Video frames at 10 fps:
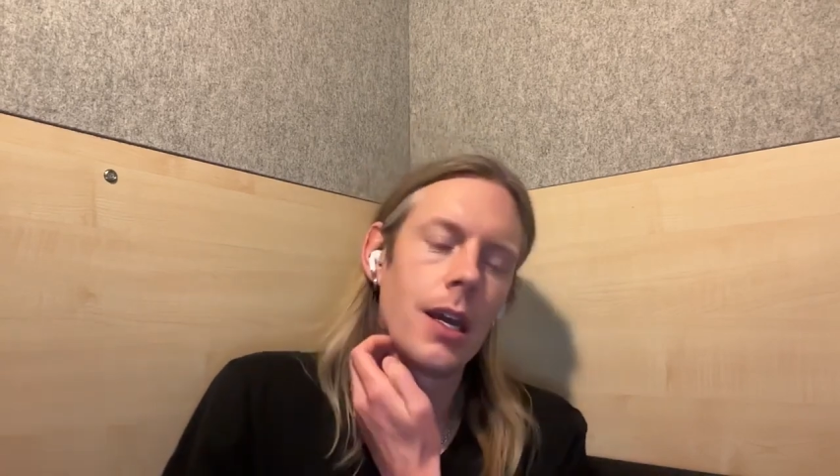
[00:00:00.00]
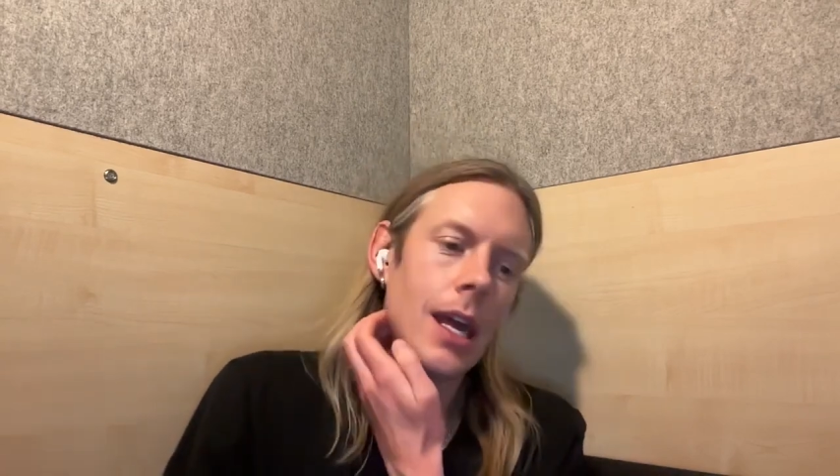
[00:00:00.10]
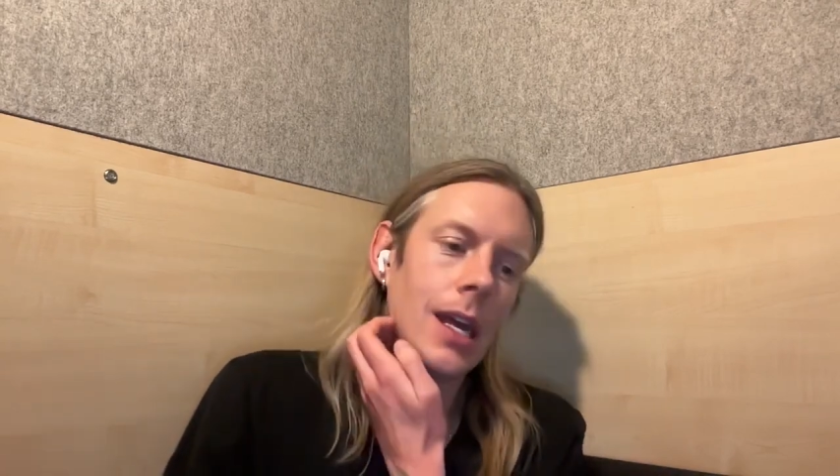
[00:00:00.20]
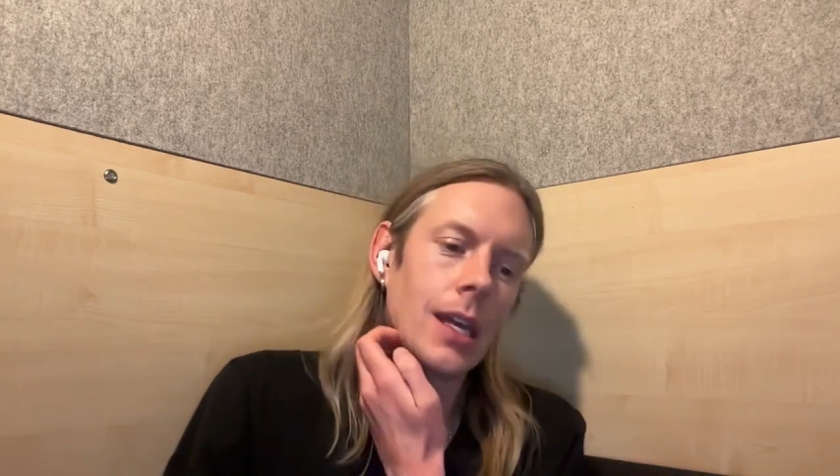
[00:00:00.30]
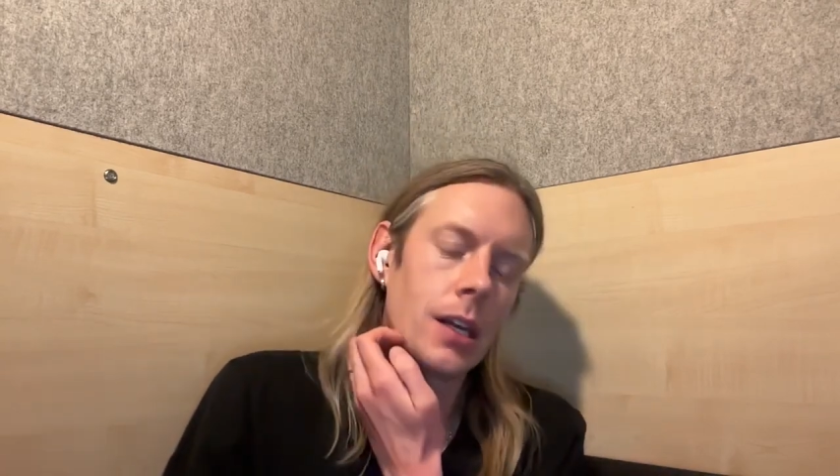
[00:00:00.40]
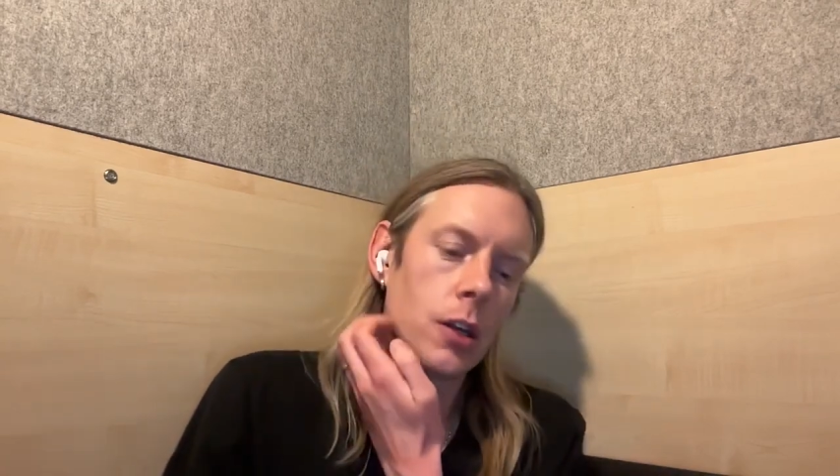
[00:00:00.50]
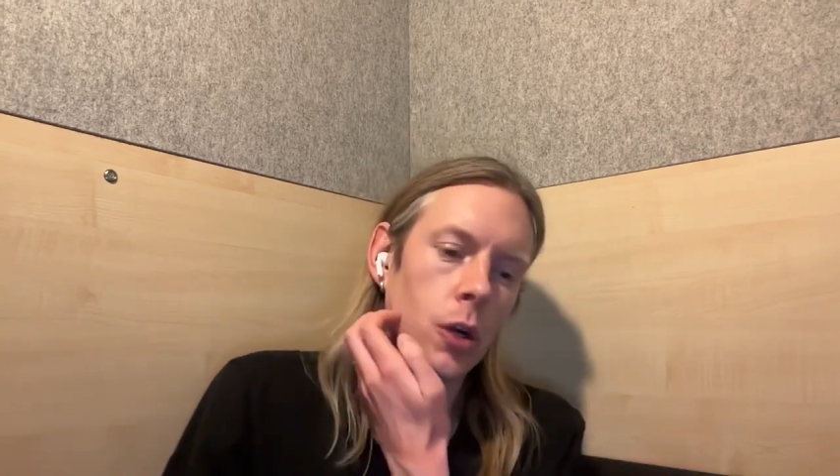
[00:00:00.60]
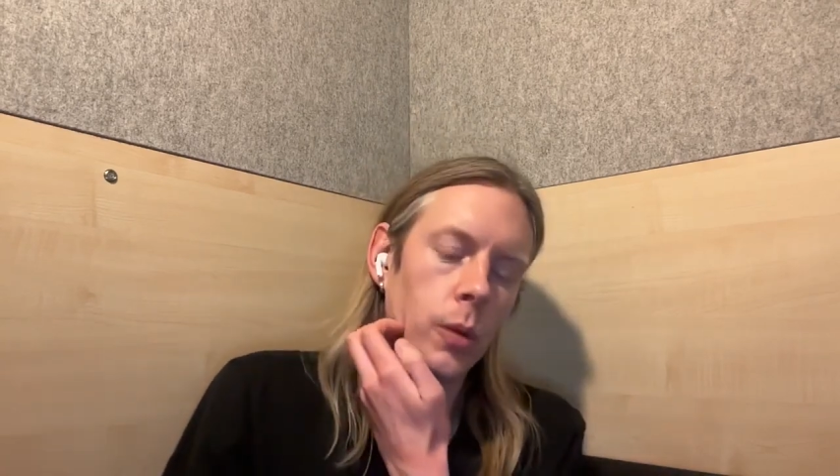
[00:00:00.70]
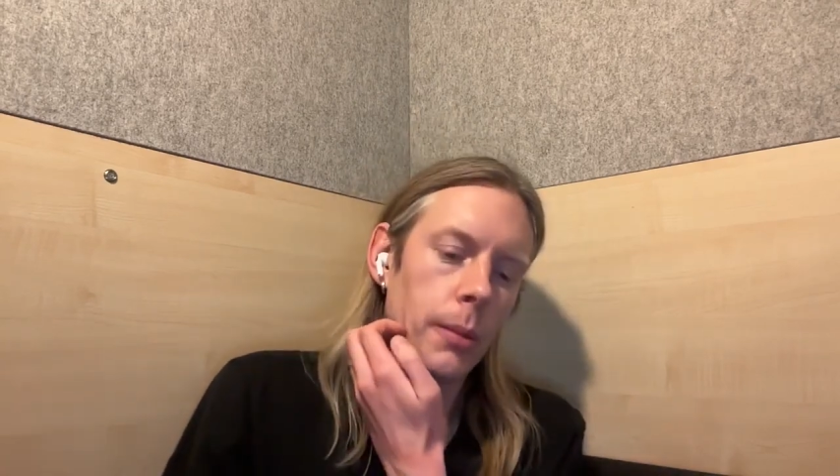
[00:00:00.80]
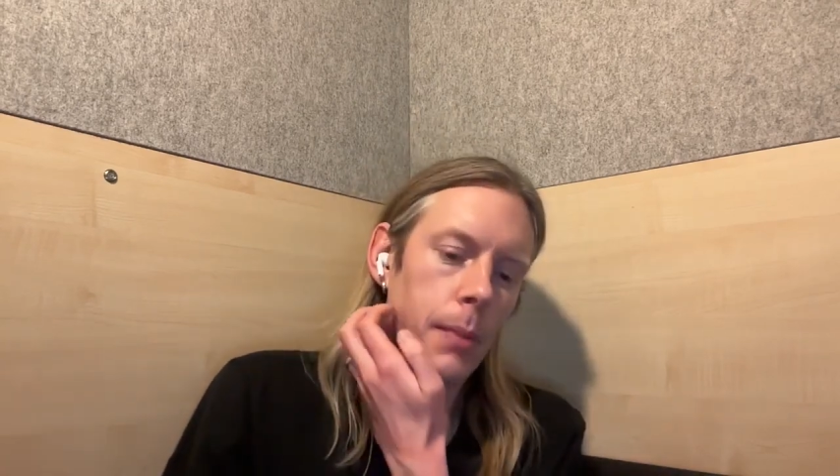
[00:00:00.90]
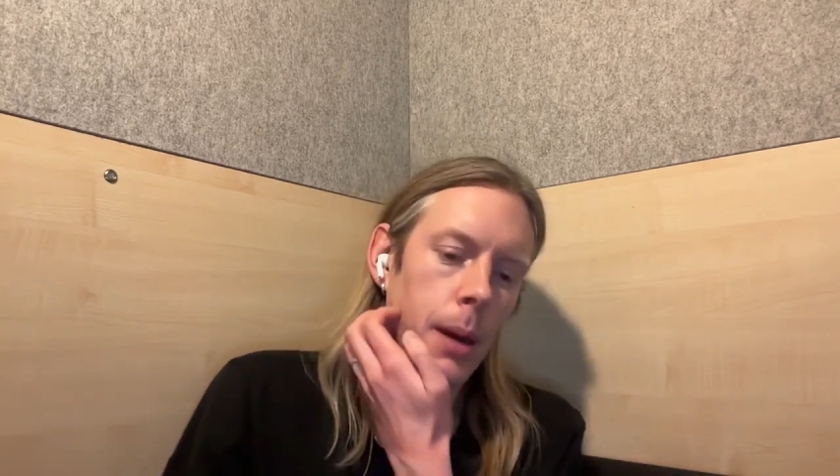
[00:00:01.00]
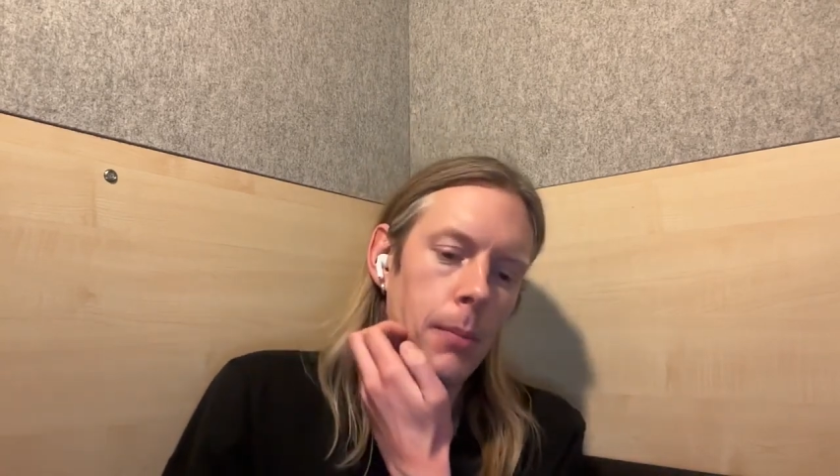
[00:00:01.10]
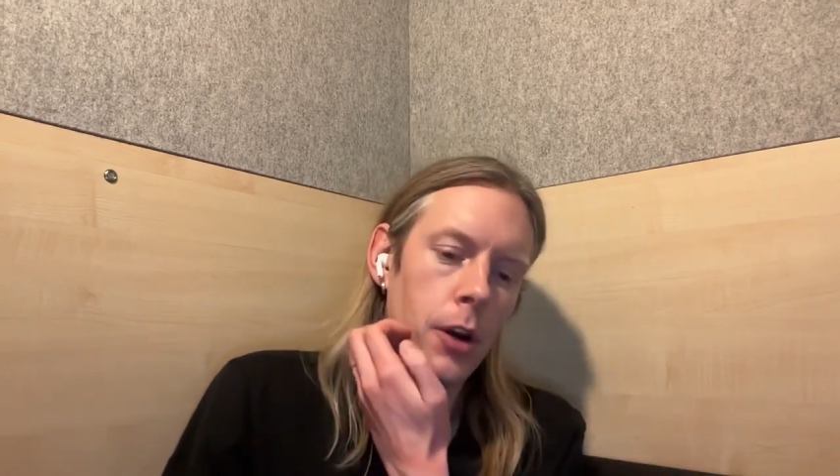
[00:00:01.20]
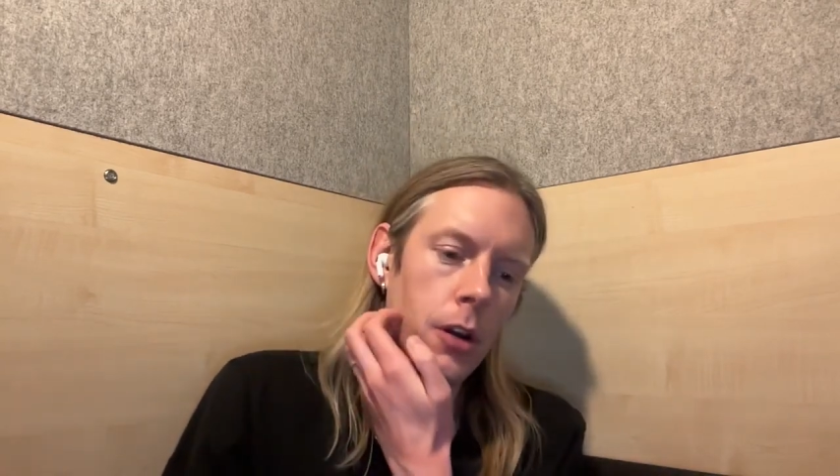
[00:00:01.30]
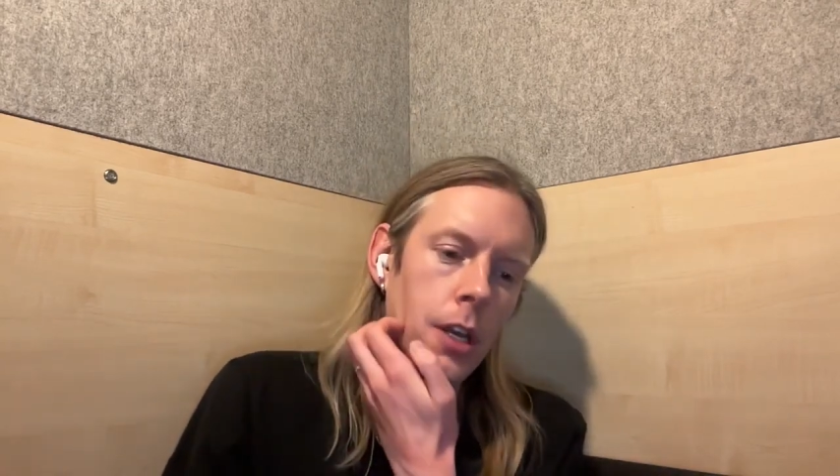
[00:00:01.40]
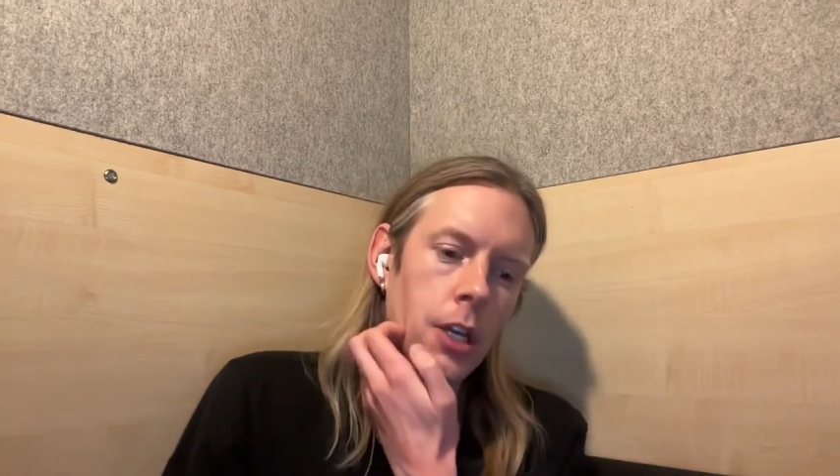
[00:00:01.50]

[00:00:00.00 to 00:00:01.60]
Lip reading: a golden member.